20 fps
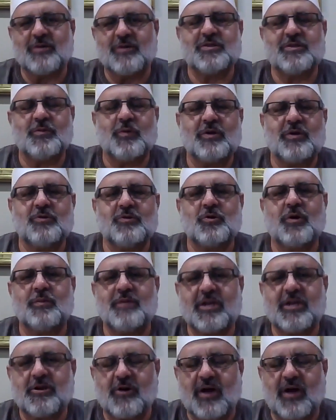is the one who commit
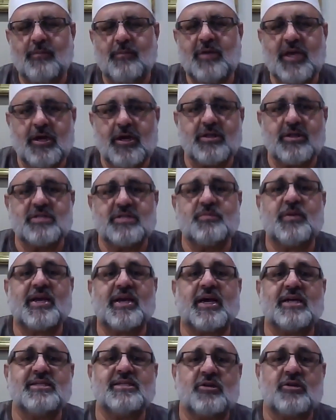a crime. Here is
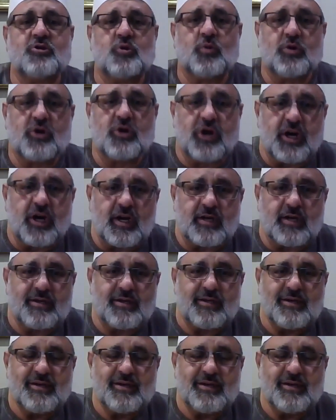because they're doing good.